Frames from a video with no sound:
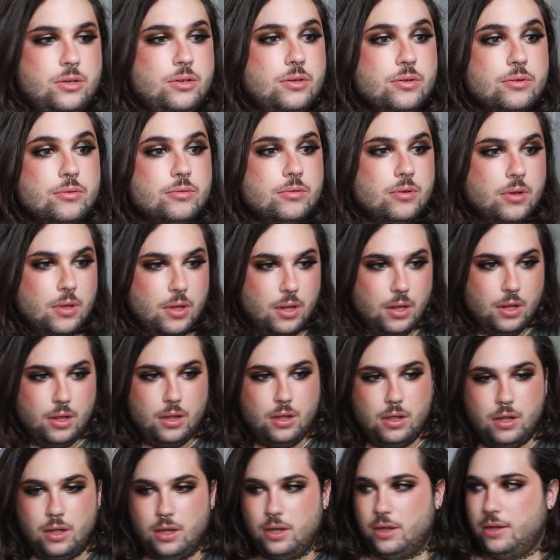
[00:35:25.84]
Cool.
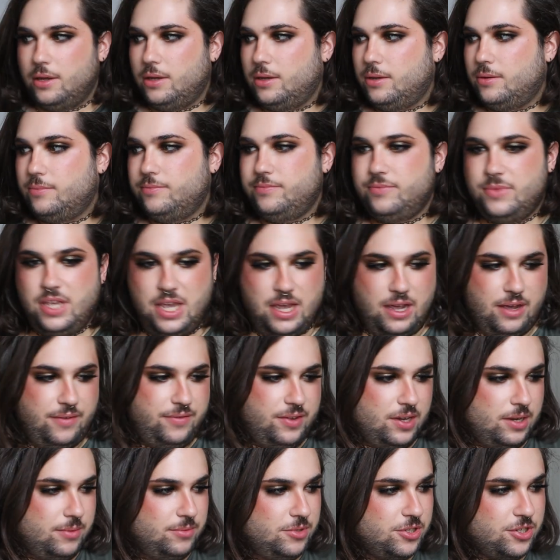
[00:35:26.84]
Yeah, I
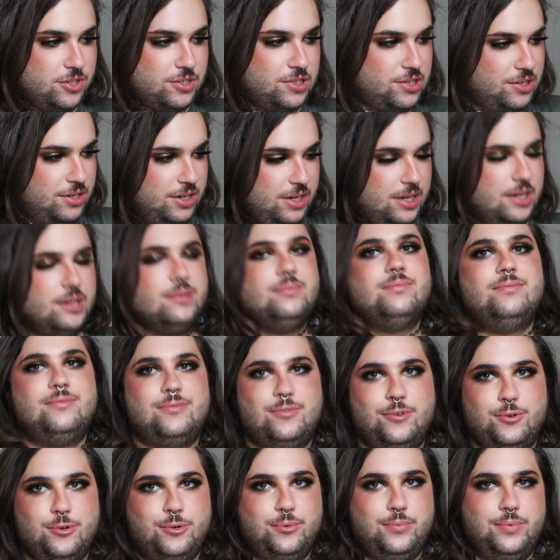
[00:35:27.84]
think I'm just gonna
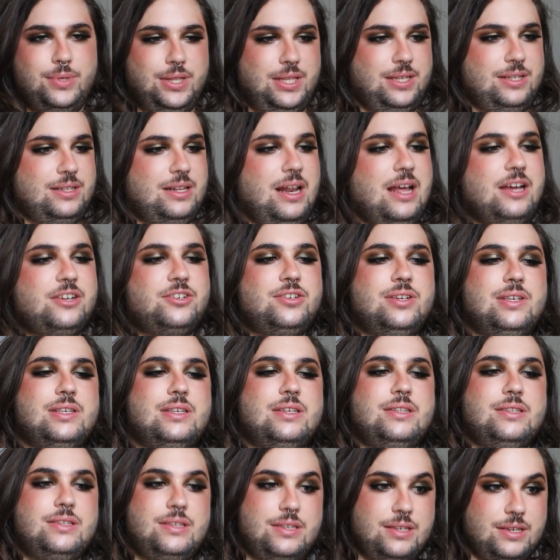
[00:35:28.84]
roll with these lashes
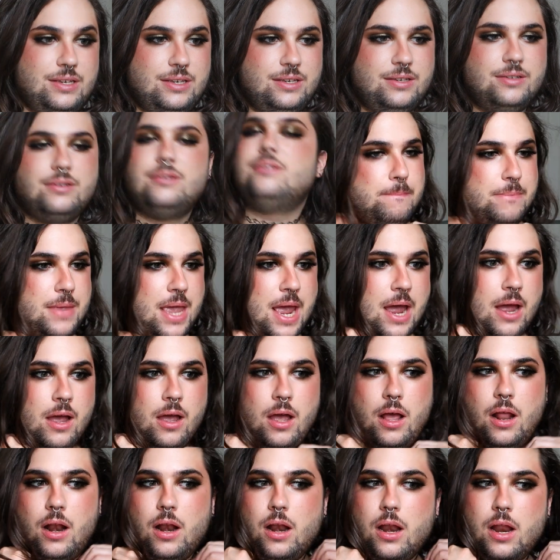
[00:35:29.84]
and see.
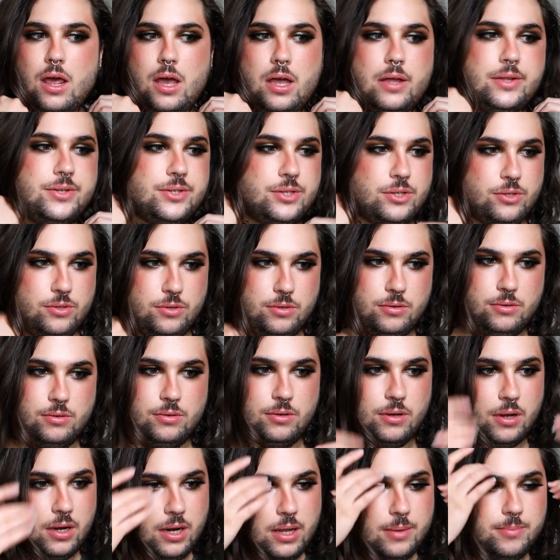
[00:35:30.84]
Yeah, let's
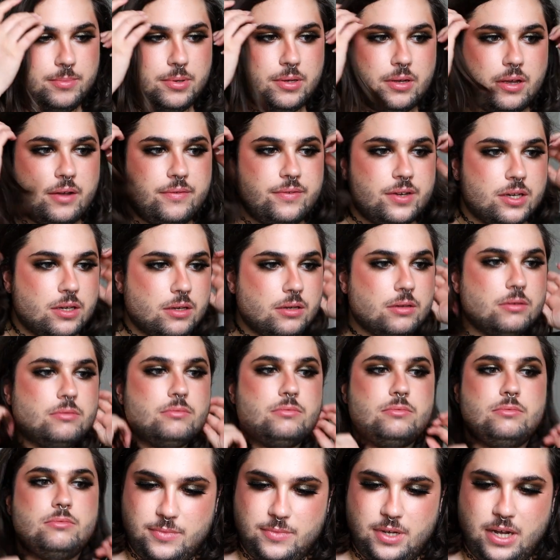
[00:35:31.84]
do a lip, I think.
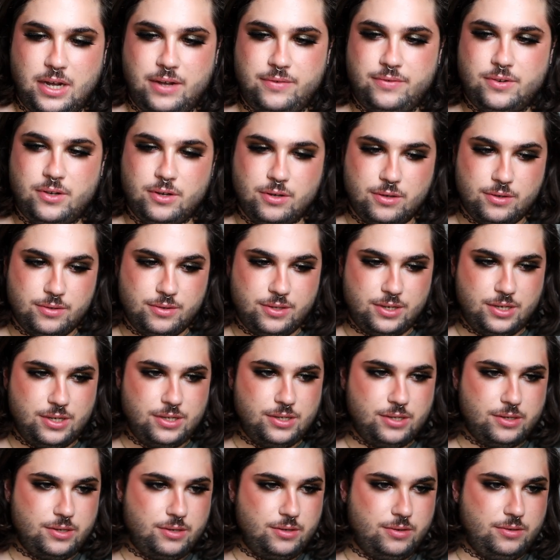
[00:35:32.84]
I've got
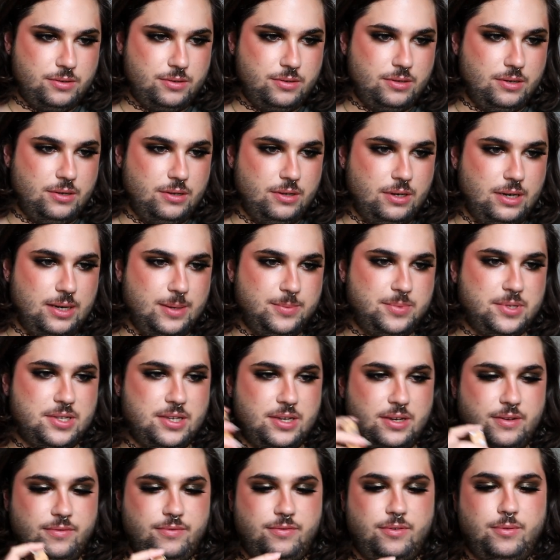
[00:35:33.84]
these two
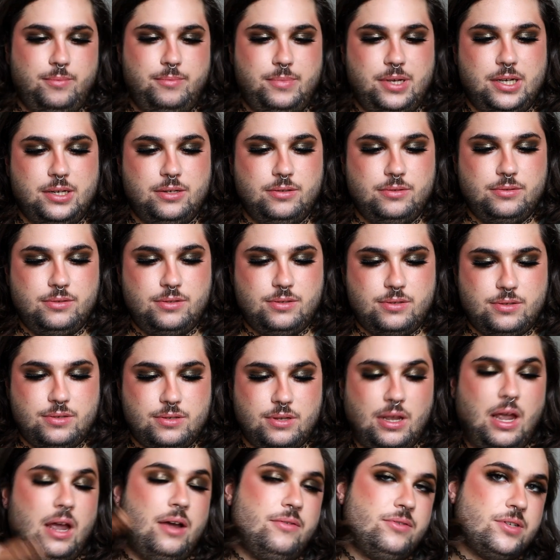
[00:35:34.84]
lipsticks from
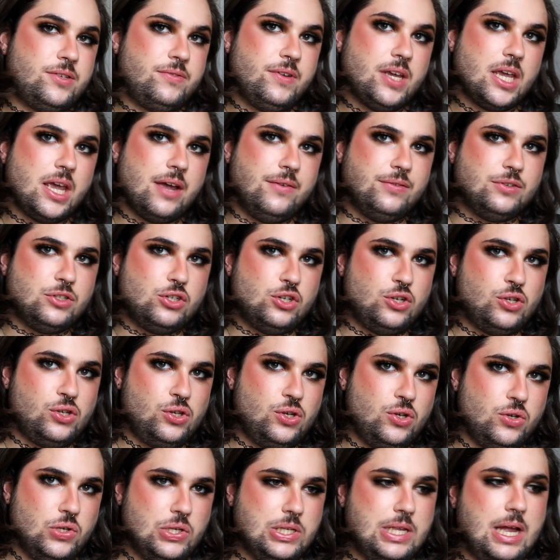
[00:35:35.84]
Melt. I was thinking I would
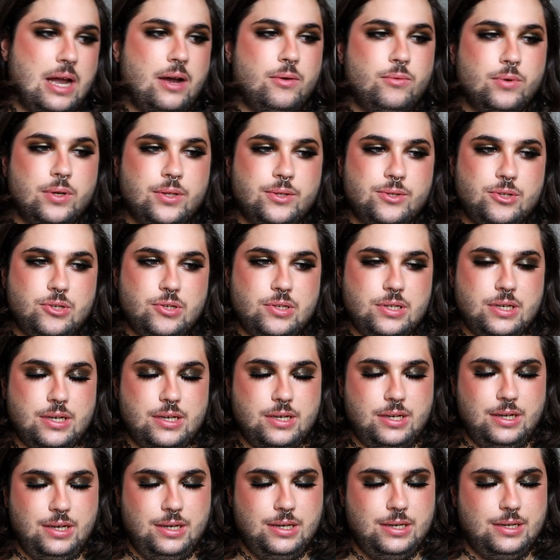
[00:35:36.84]
just use that one
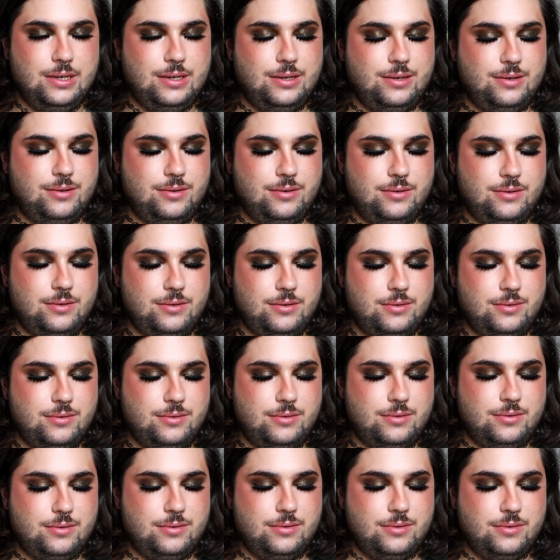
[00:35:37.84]
today.
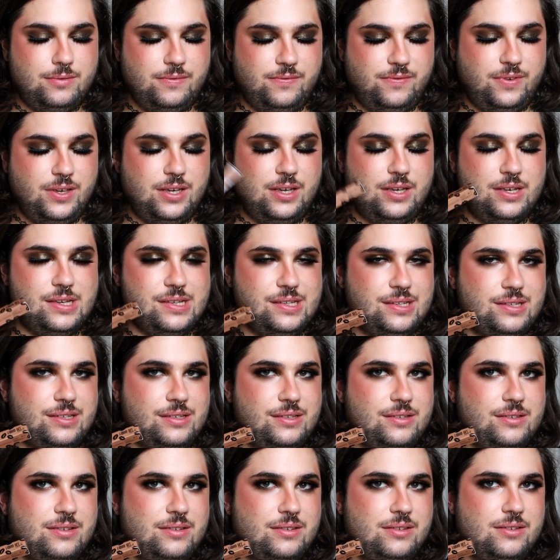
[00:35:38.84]

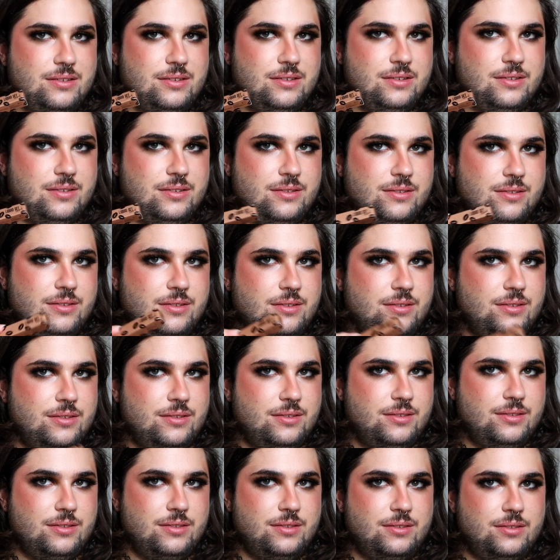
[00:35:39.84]
Fingers.
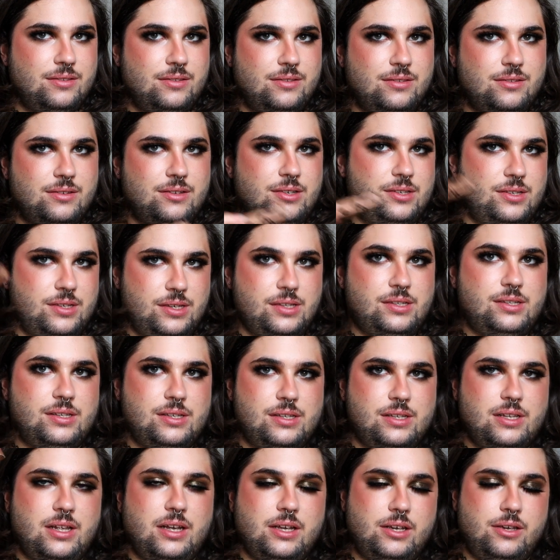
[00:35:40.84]
Because this
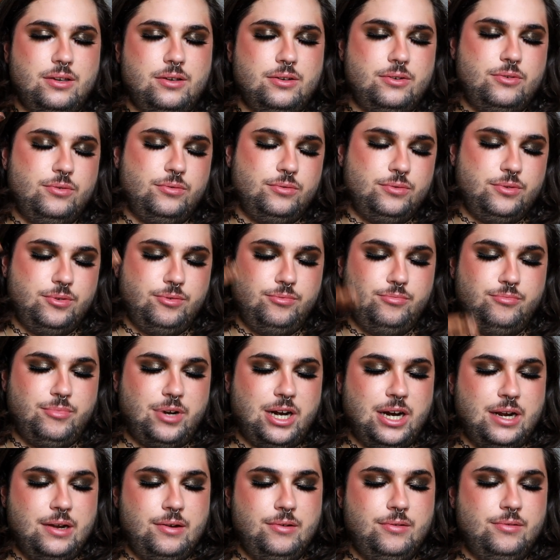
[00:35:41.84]
is like a cool tone
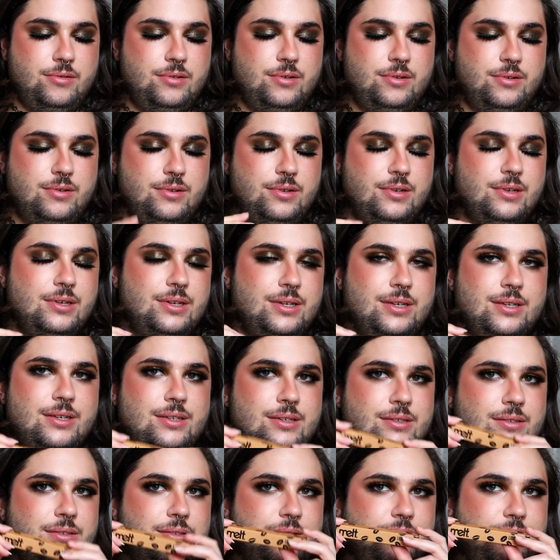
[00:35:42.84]
brown.
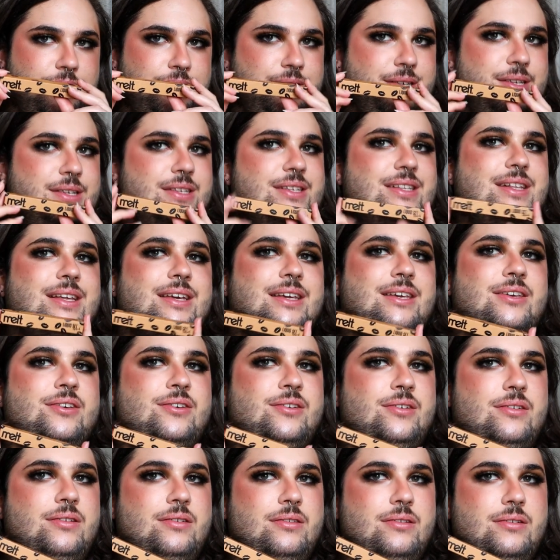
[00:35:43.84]
This is like
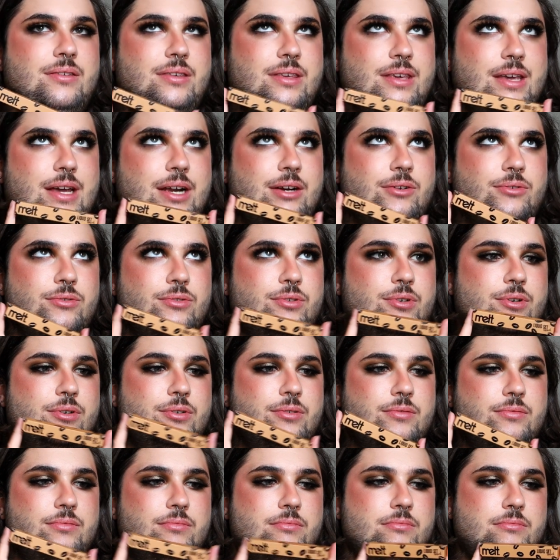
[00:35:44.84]
a yellow
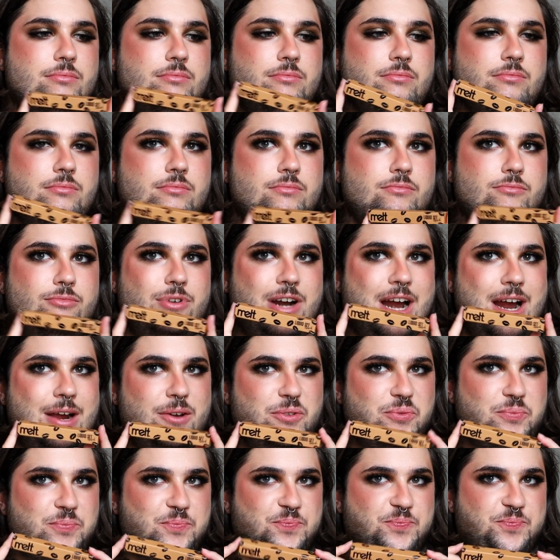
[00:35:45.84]
tone
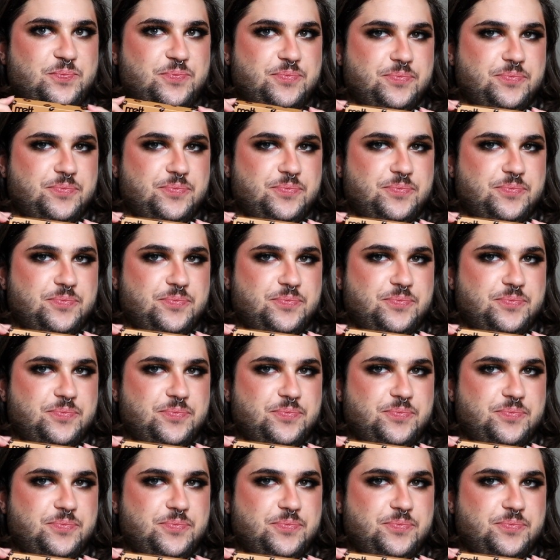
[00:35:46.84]
brown.